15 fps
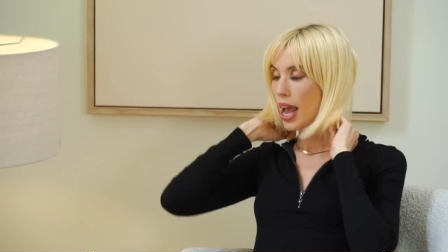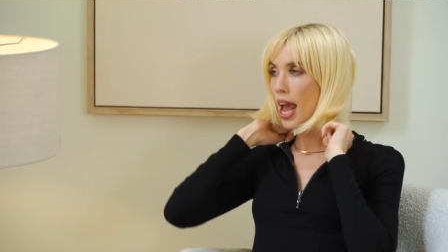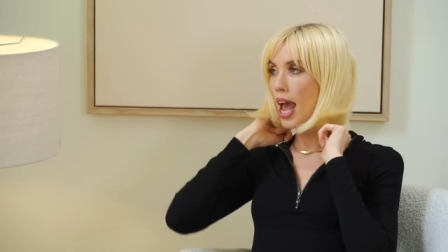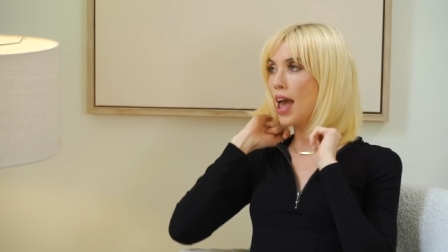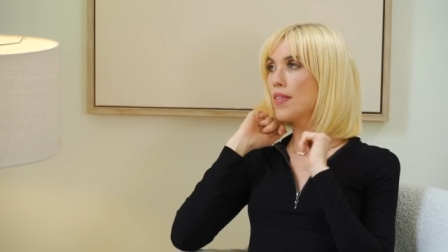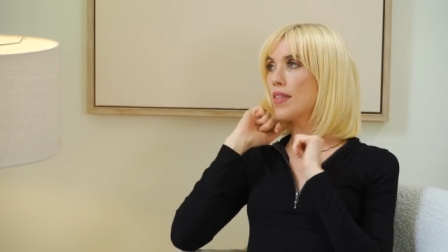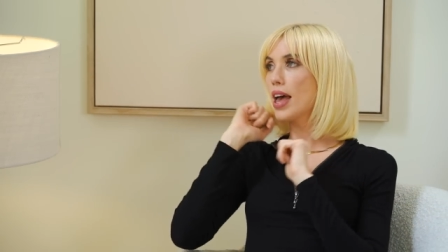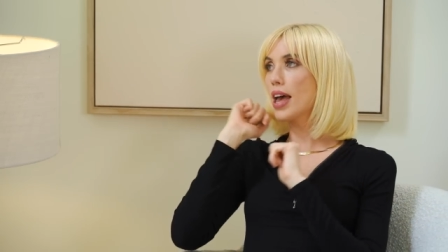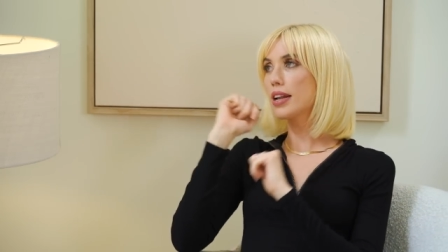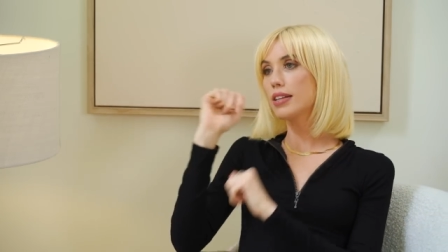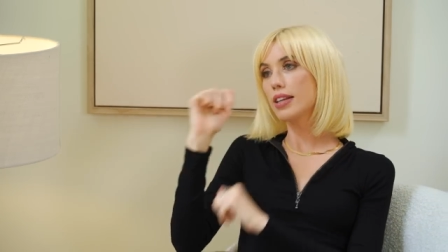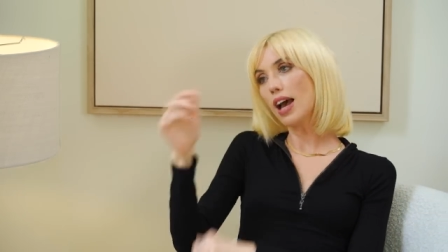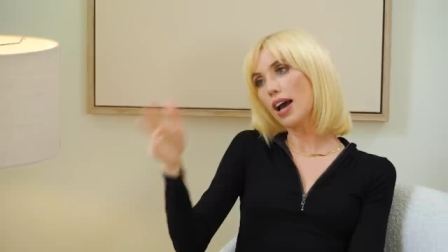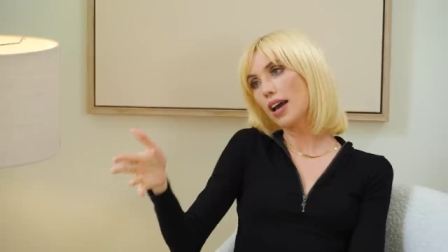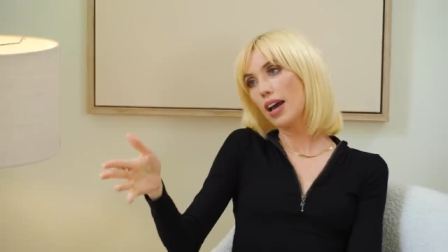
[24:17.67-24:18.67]
And
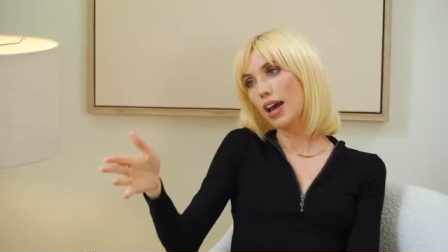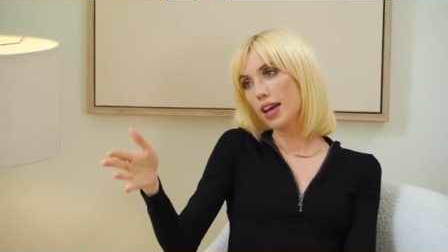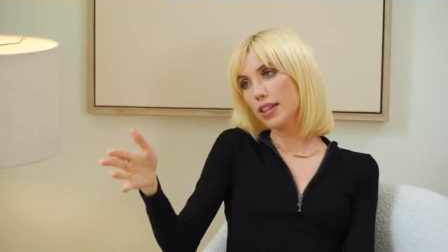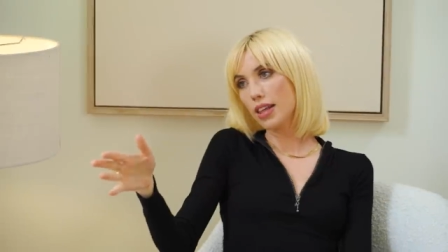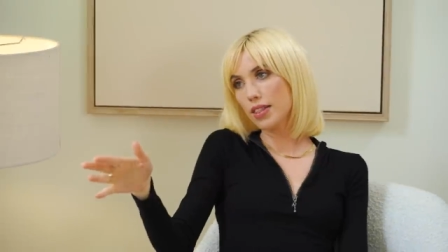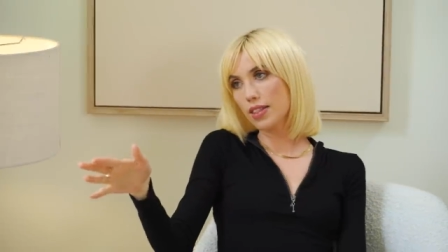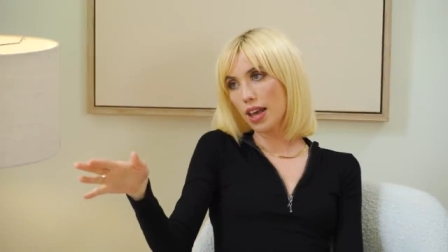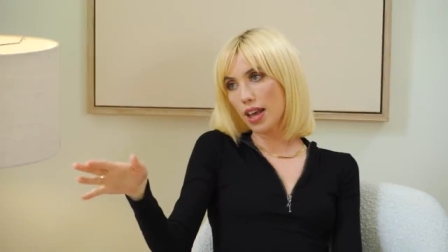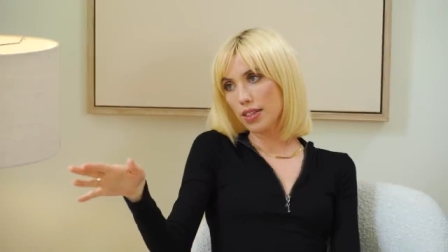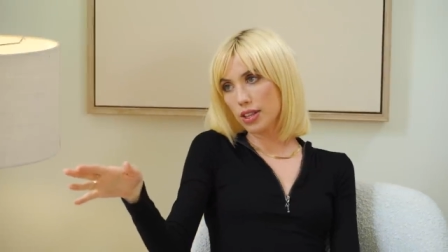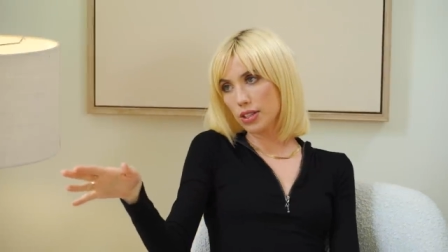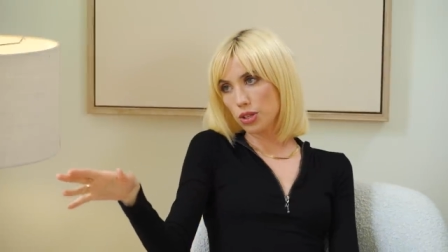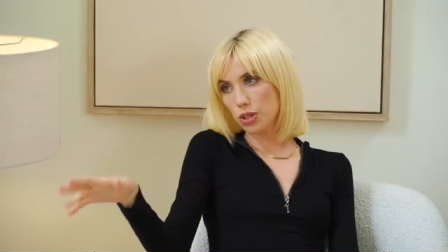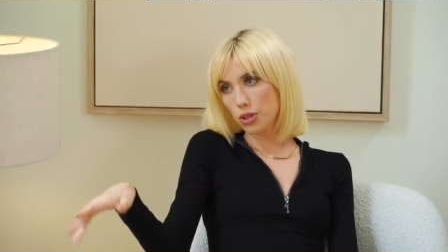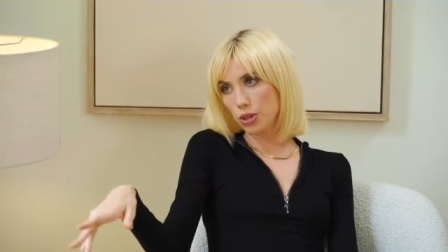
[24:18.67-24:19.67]
then yeah, and then and
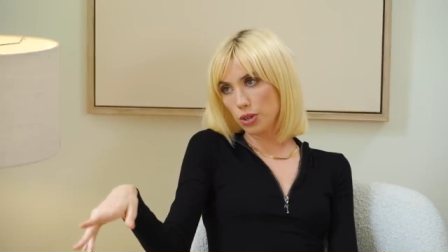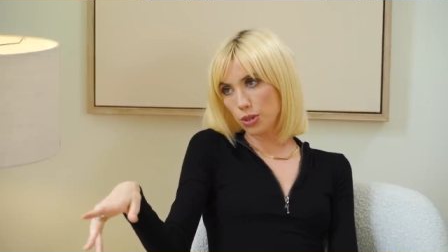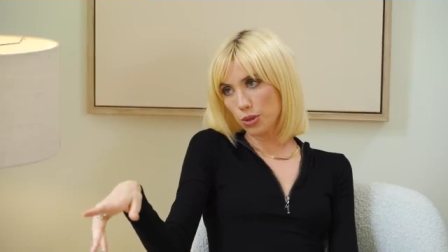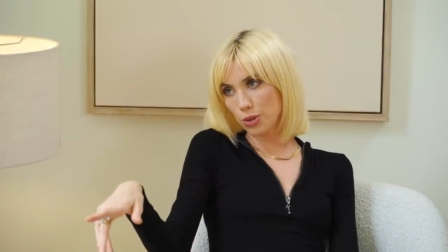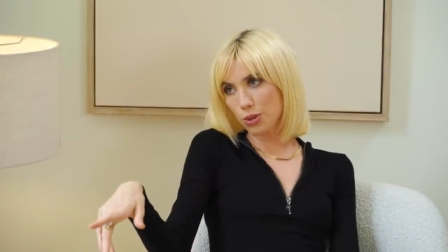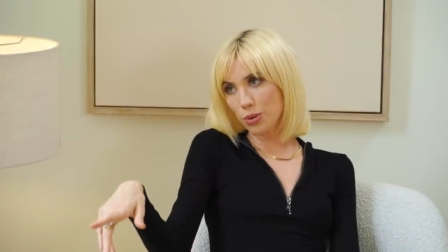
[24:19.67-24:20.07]
then so you